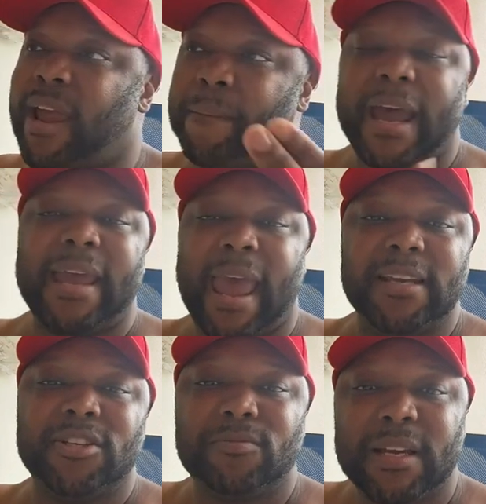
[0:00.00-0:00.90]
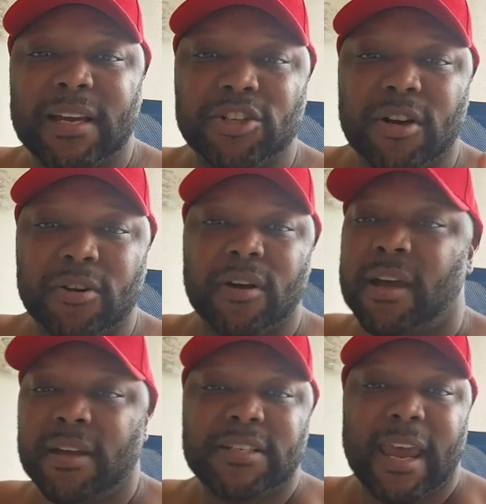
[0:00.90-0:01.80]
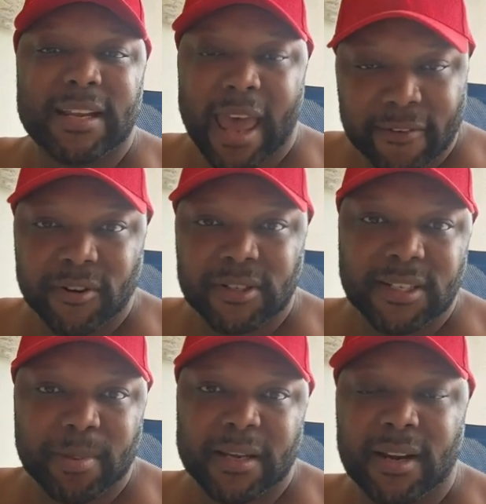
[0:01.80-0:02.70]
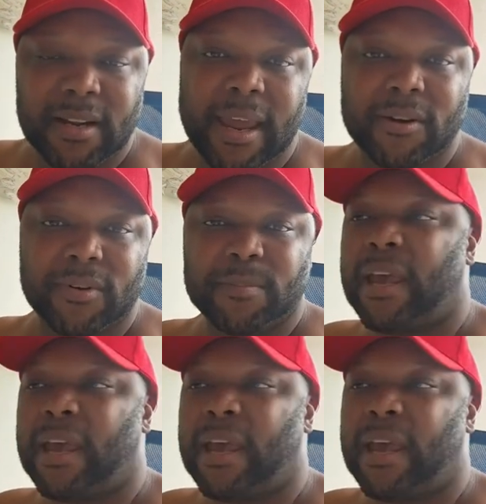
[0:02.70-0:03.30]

they might hate you because you don't take the effort to speak their language.